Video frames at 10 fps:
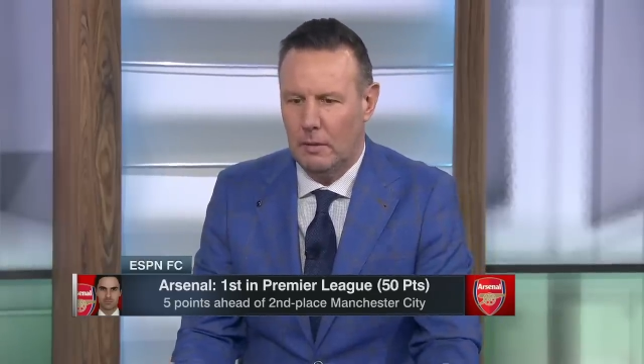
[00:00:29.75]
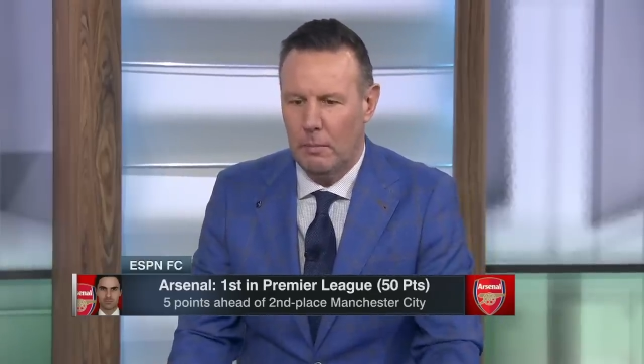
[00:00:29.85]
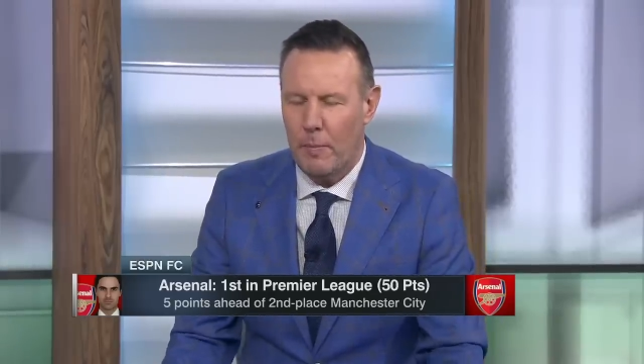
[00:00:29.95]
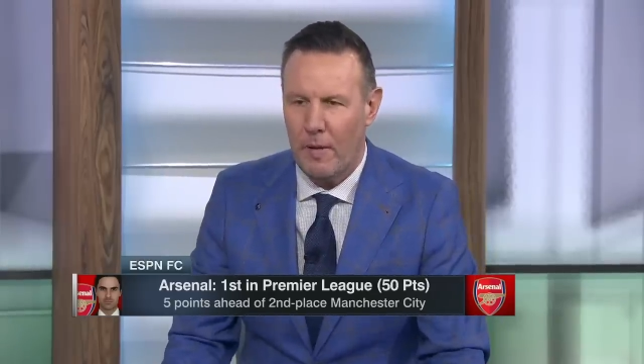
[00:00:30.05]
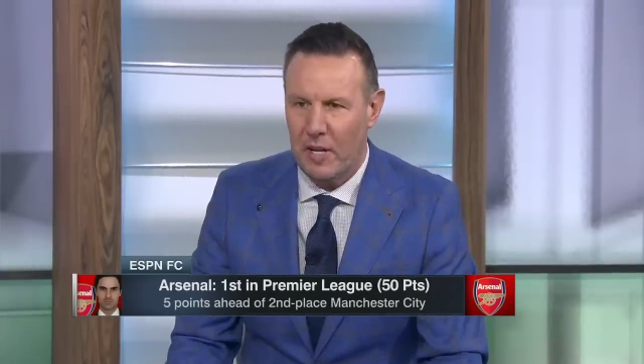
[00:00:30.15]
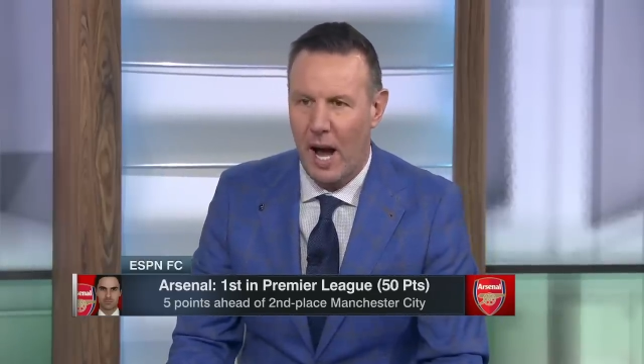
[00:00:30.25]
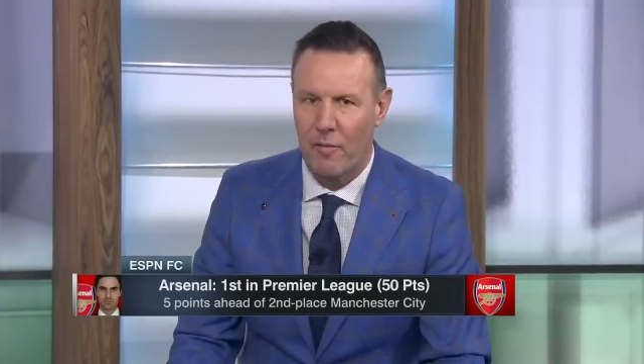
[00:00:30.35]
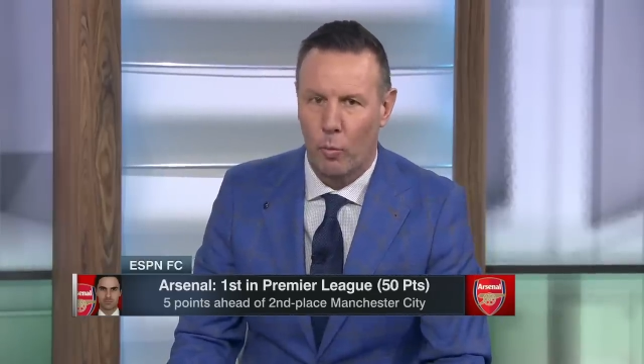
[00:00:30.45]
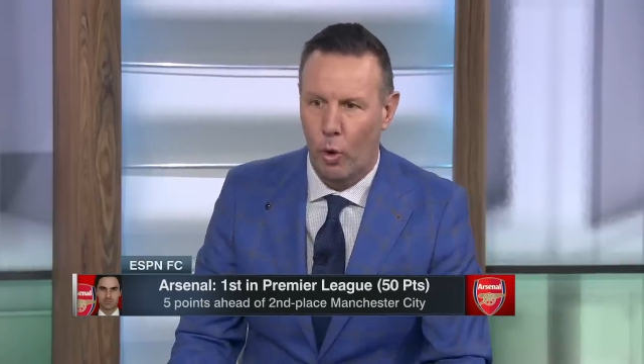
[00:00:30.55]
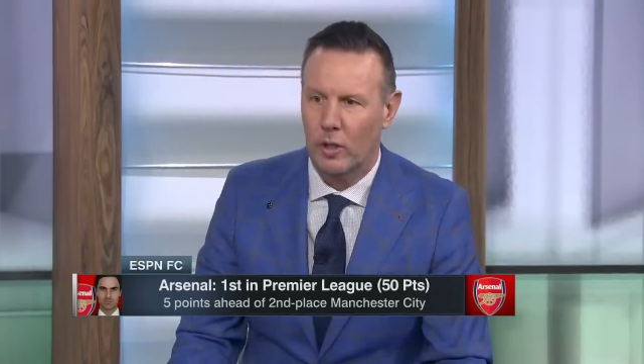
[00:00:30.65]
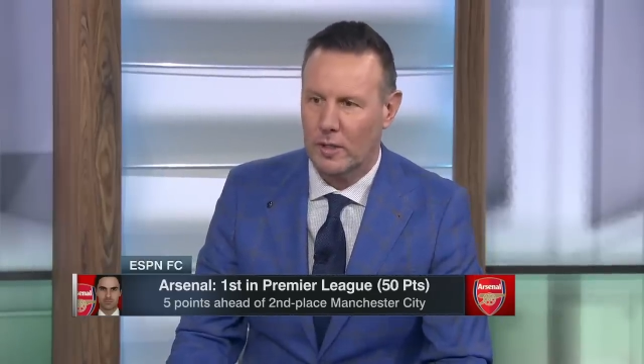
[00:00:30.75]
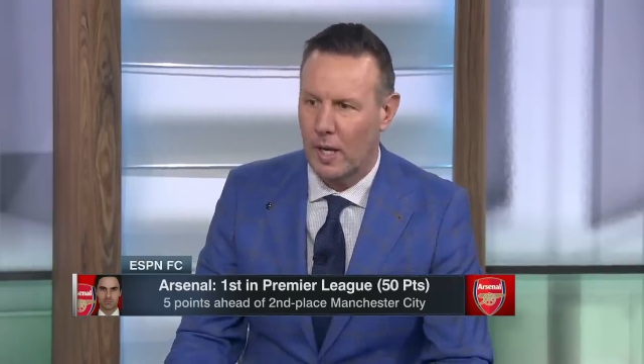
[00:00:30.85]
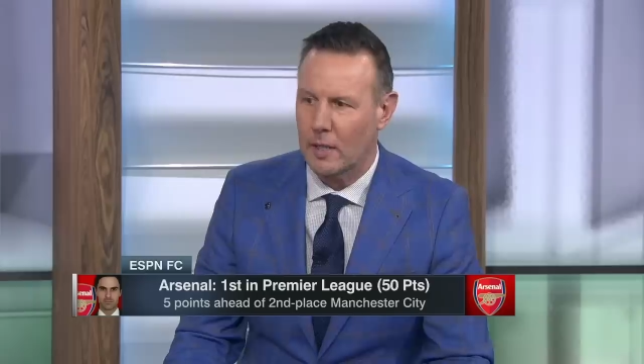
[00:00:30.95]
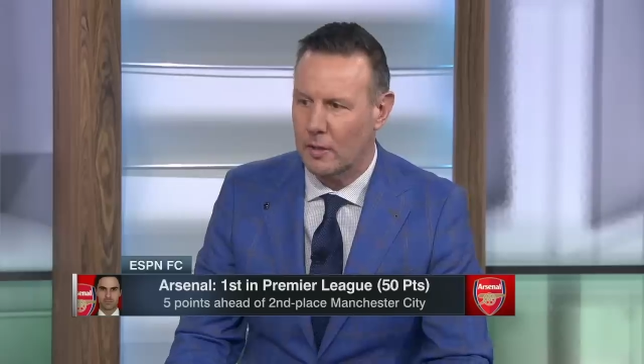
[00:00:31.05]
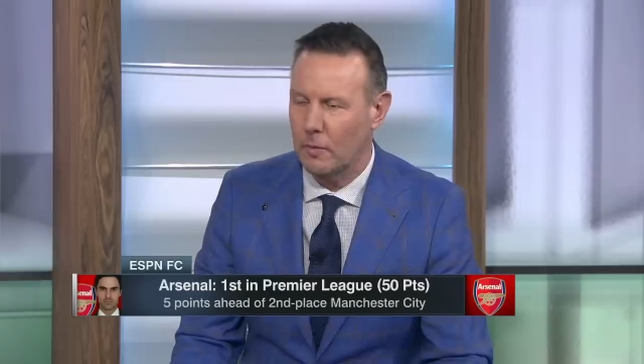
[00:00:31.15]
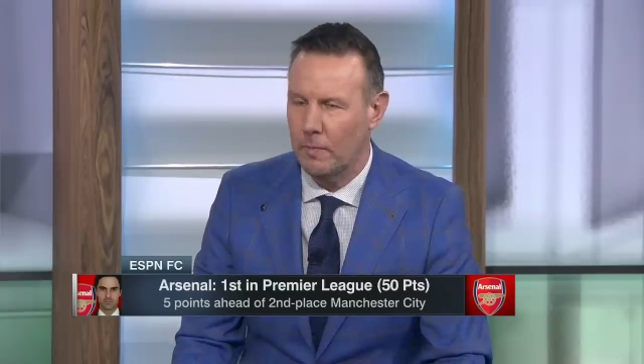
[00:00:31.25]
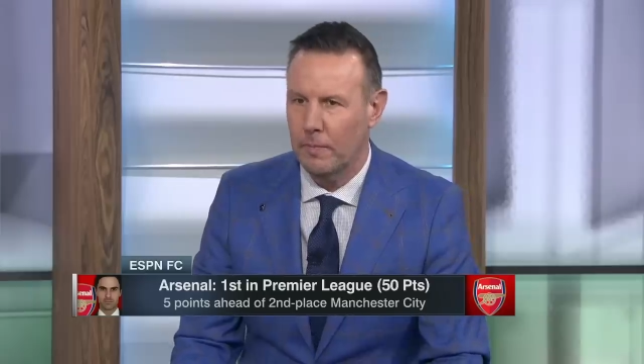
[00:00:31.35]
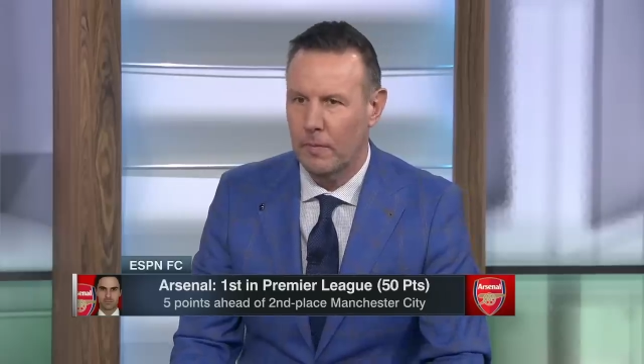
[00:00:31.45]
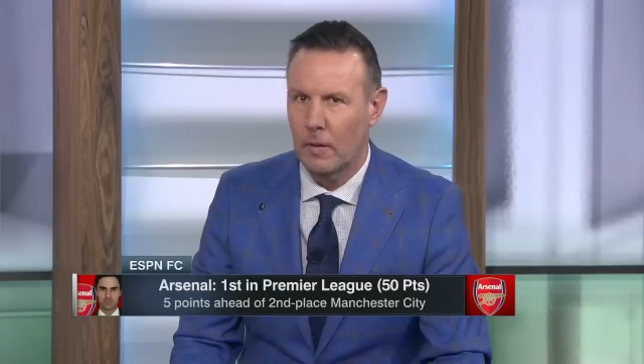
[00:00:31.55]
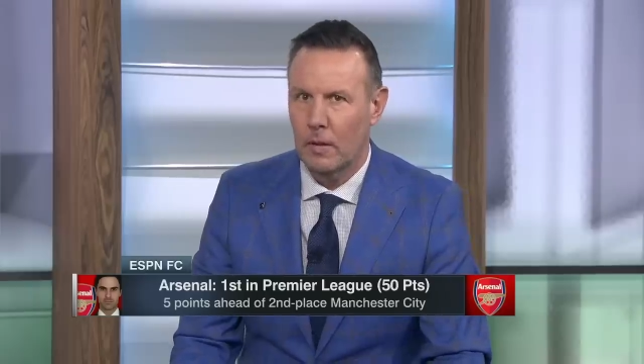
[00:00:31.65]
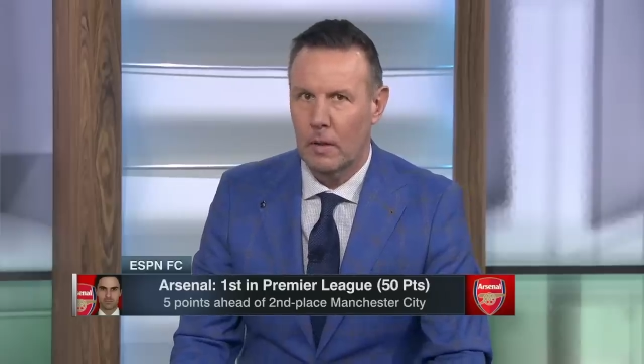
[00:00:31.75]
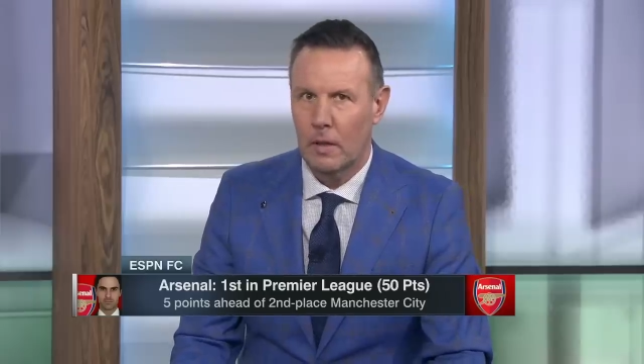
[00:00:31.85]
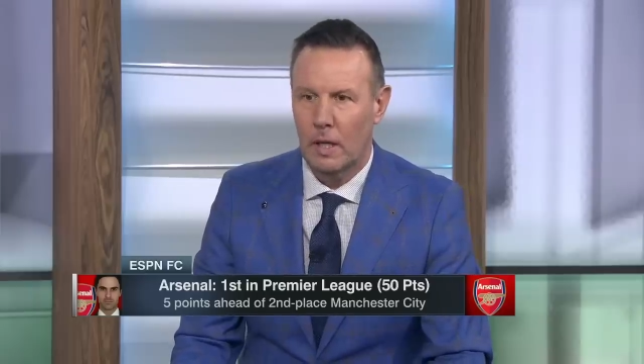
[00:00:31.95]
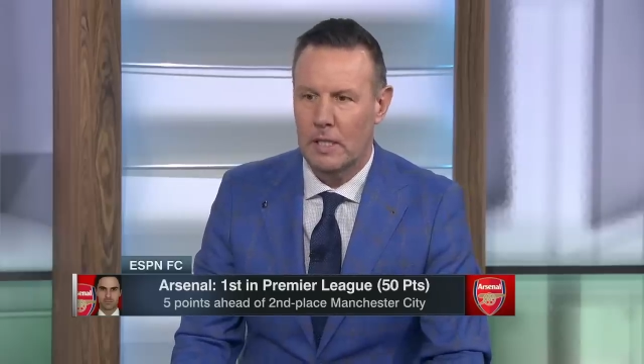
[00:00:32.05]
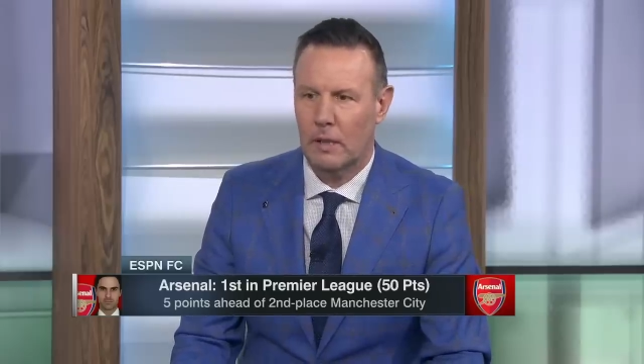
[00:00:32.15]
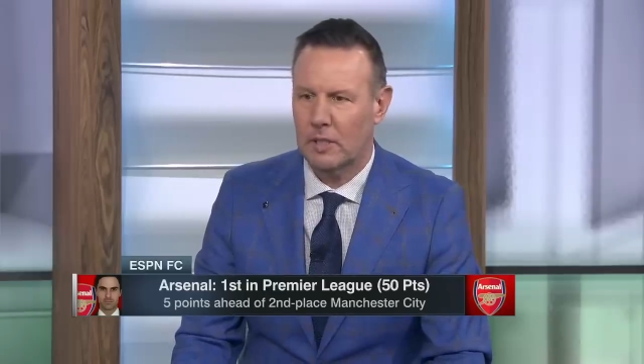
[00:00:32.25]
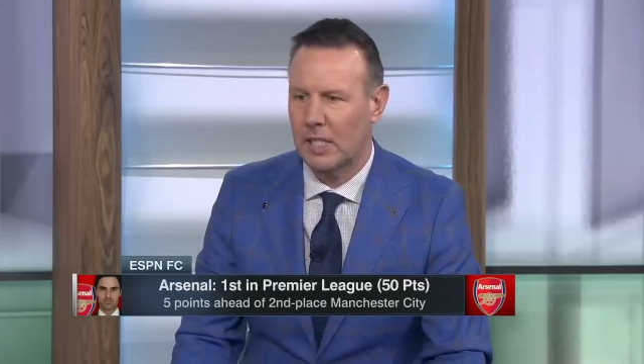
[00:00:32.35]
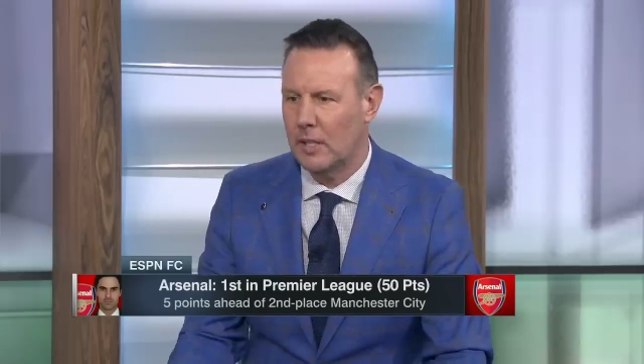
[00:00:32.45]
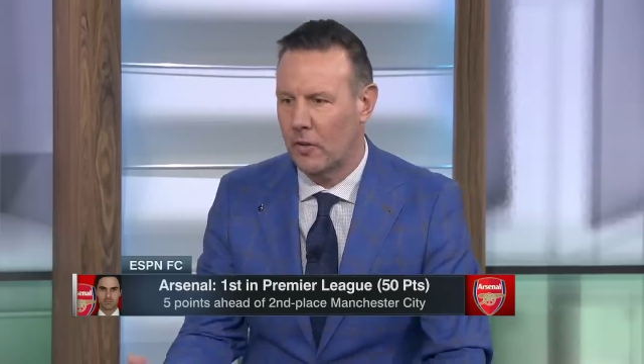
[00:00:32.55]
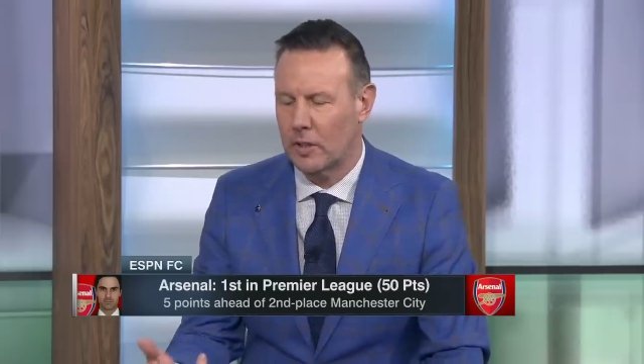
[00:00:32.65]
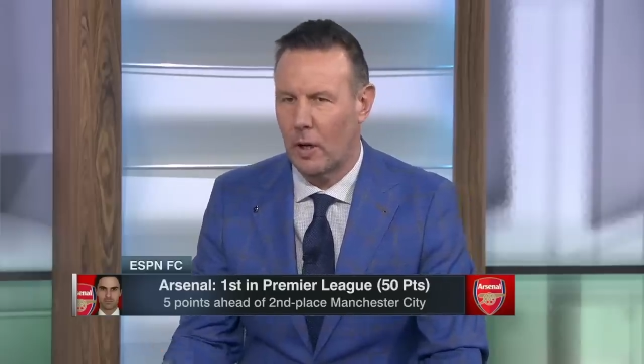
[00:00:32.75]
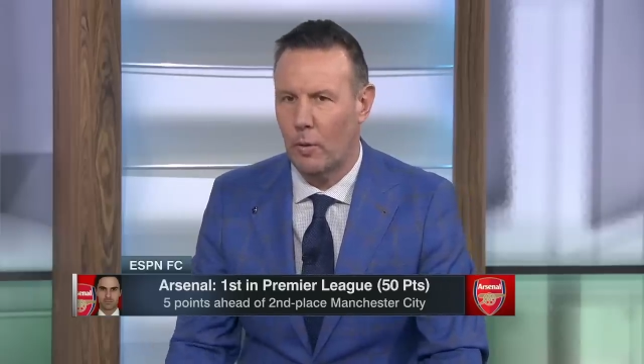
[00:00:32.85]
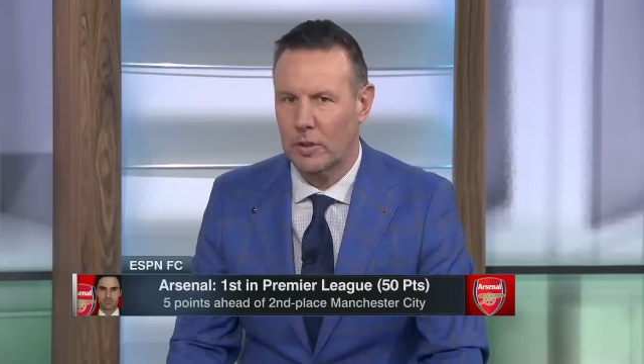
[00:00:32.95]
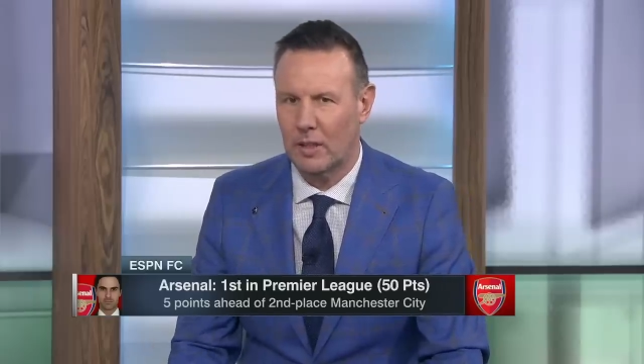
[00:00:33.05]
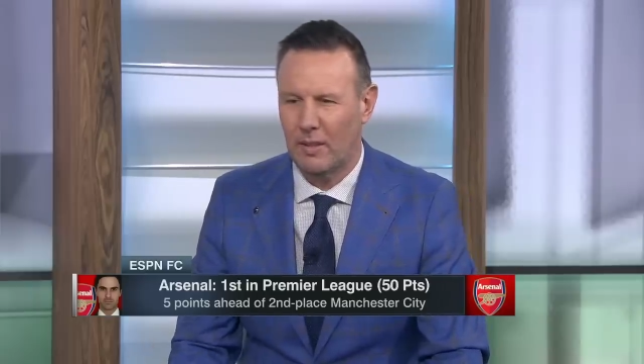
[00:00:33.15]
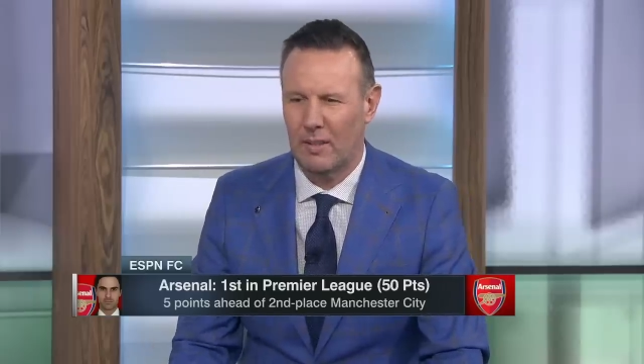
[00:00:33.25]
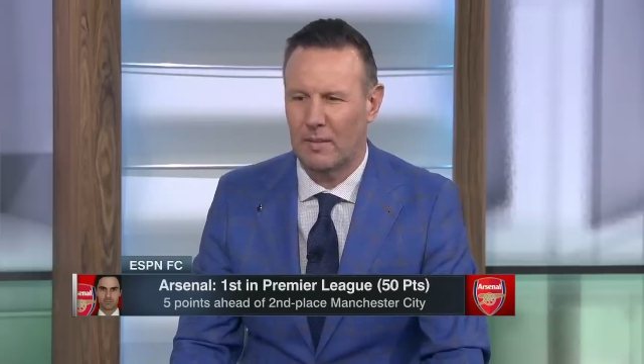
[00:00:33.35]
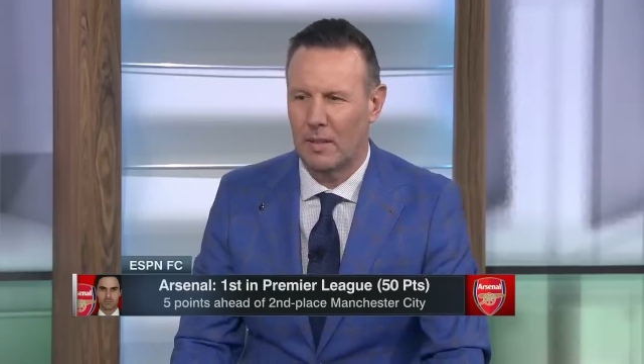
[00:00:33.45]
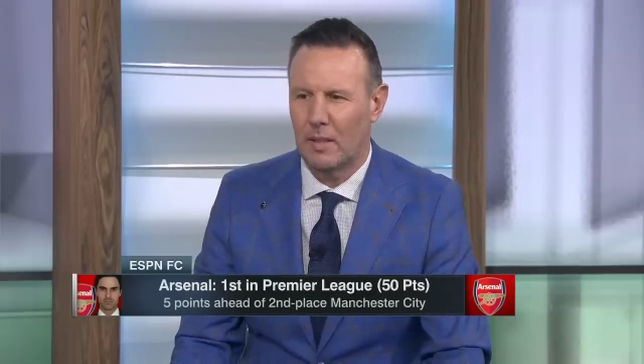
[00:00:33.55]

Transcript: maybe if you haven't watched Arsenal and you've seen the results and gone,